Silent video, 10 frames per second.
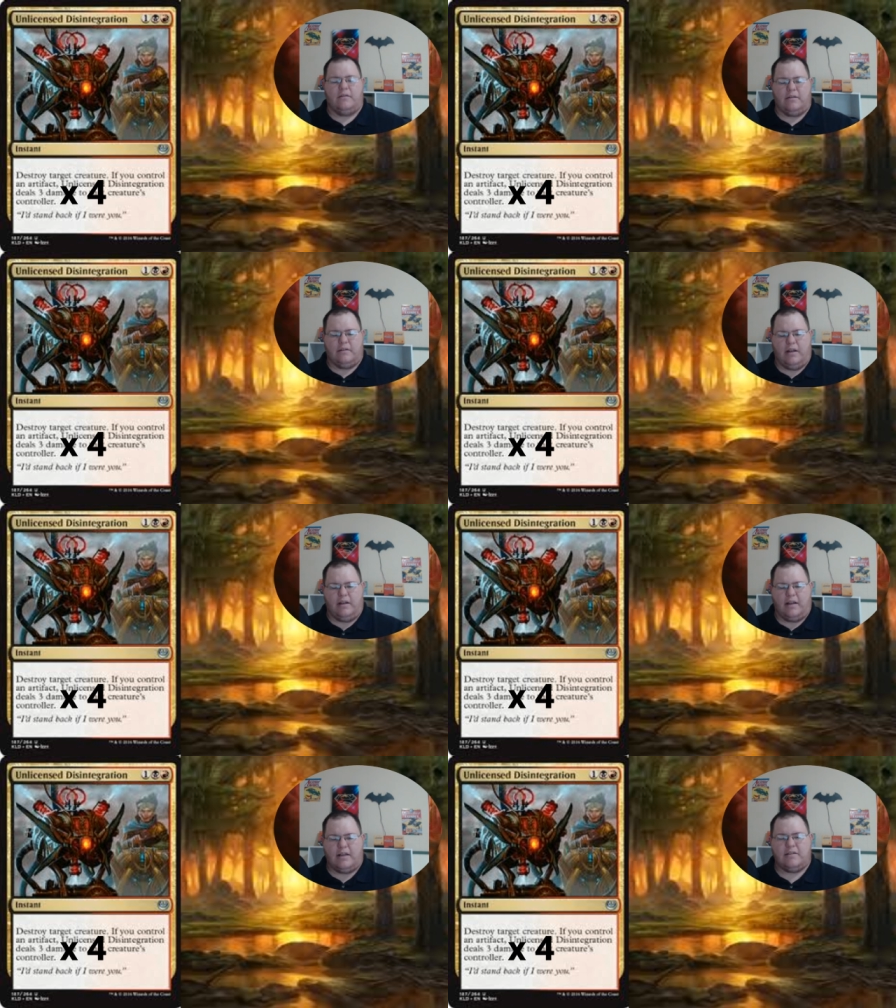
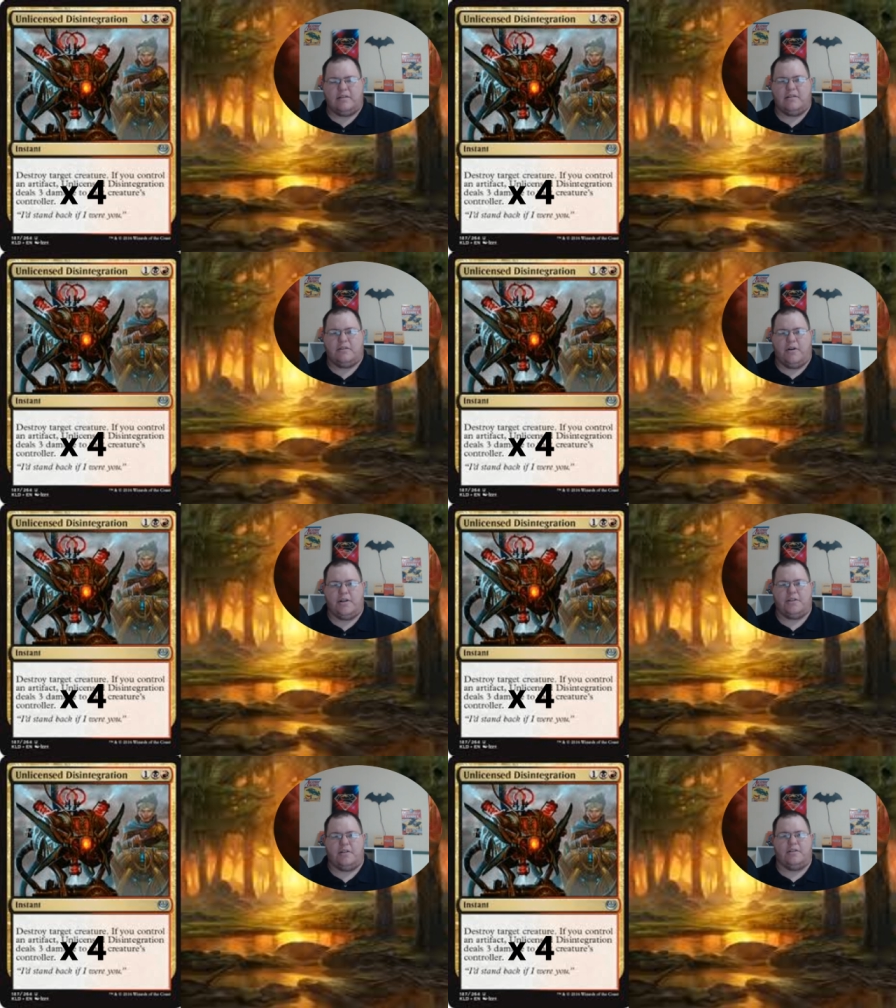Unlicensed
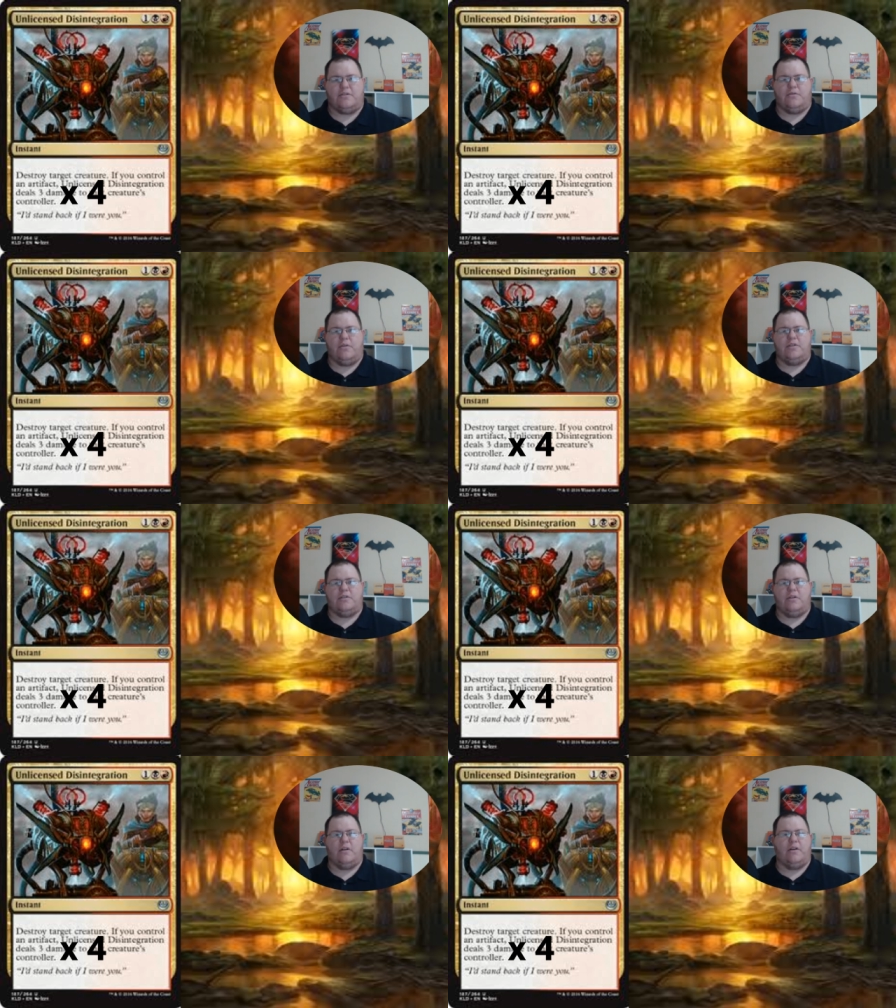Disintegration destroys
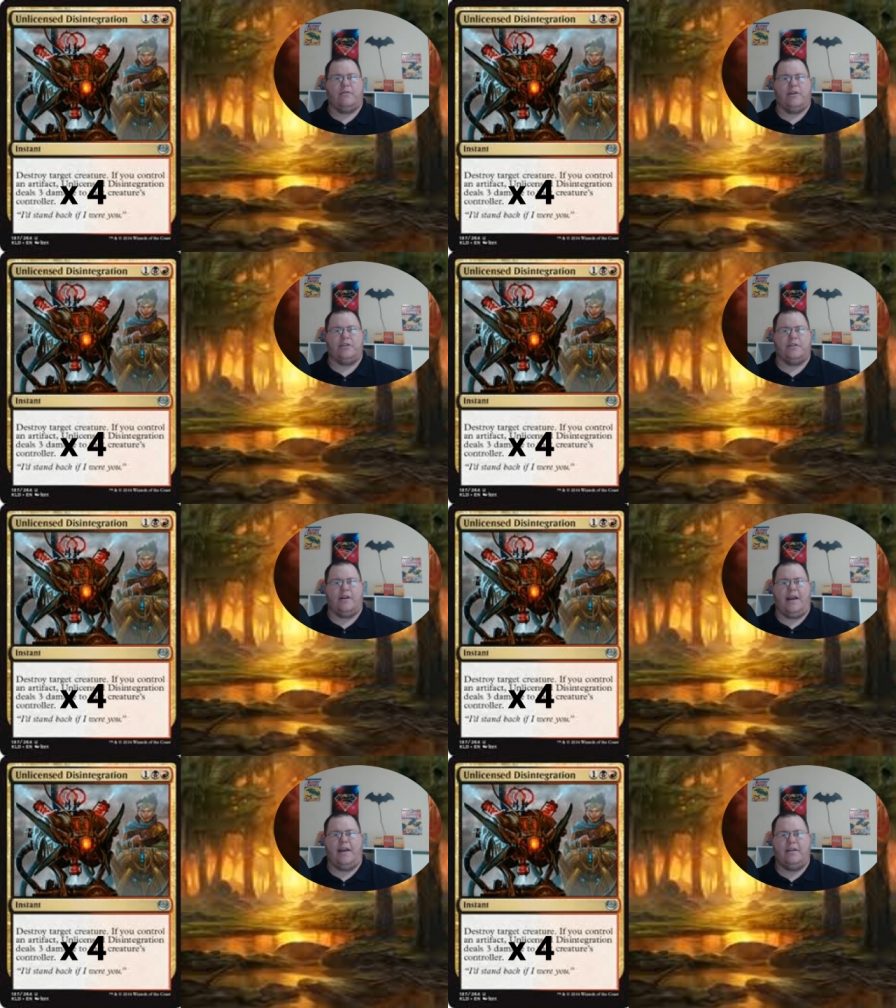target creature
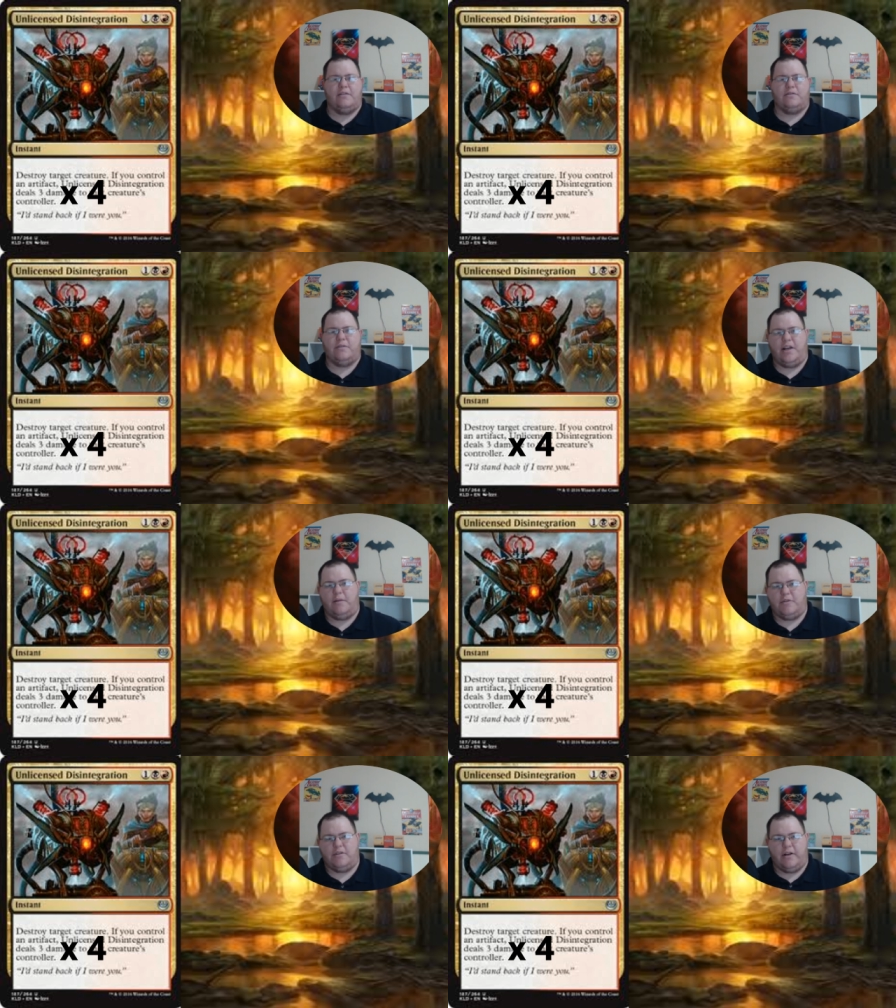and deals 3
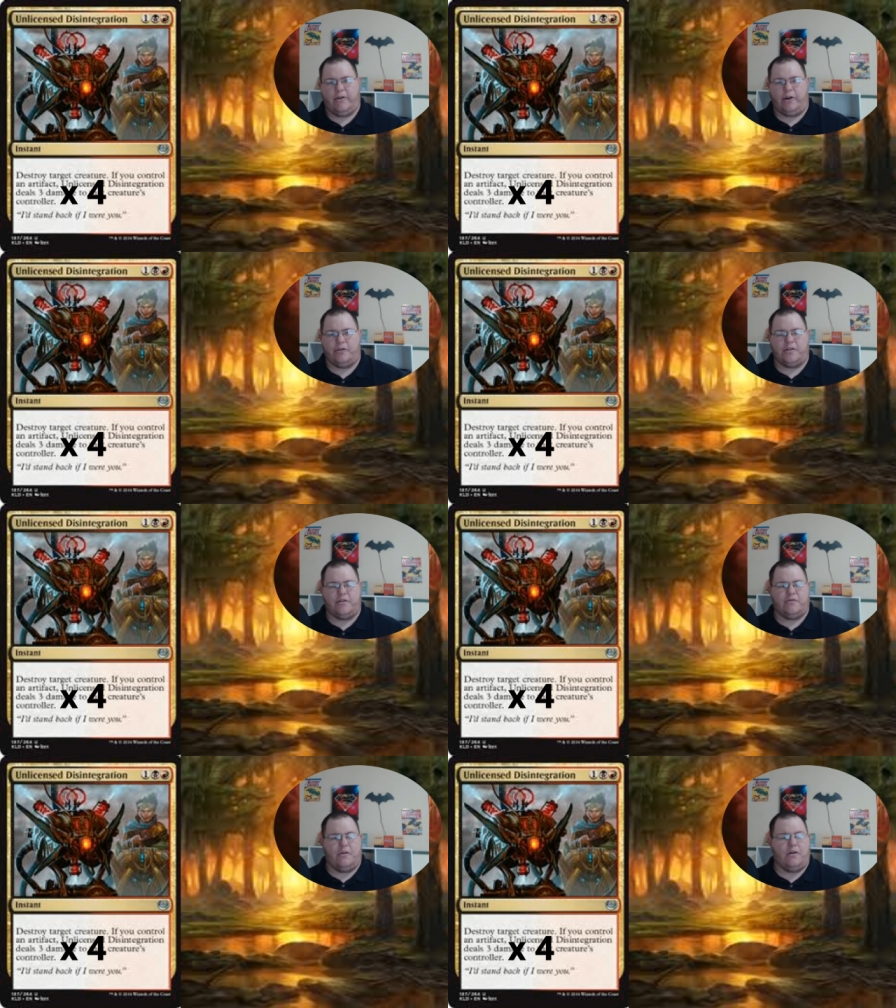damage to that creature's
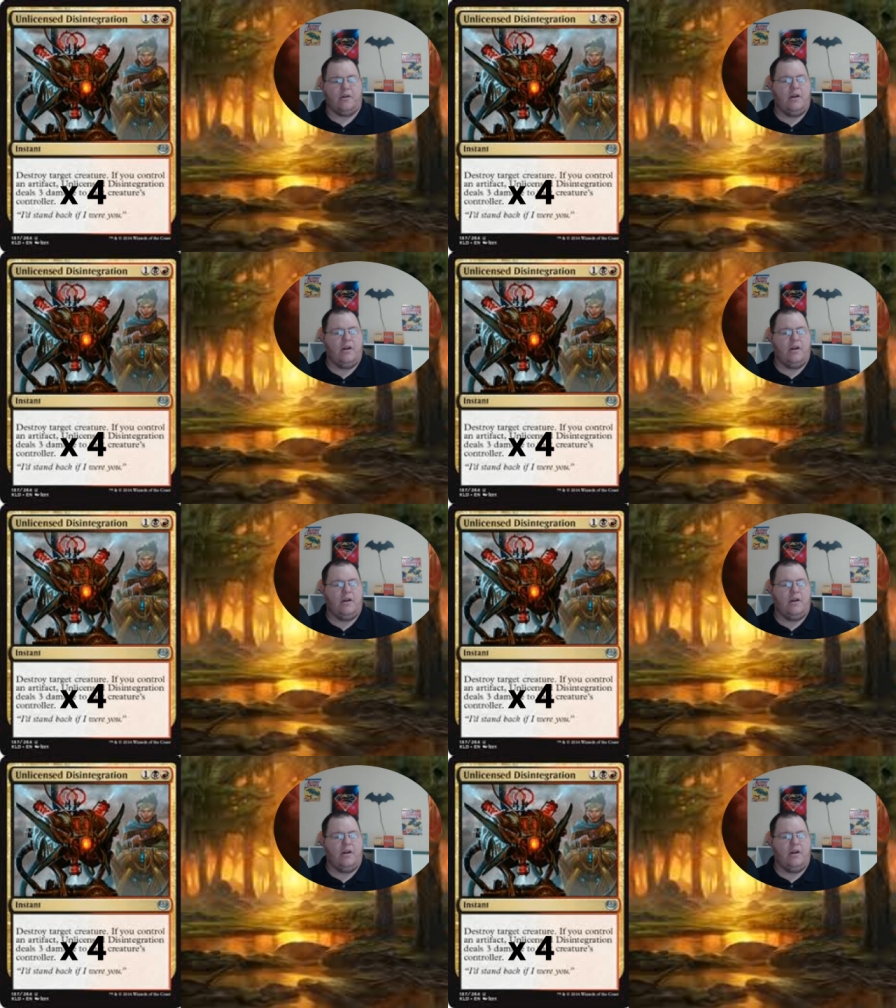controller.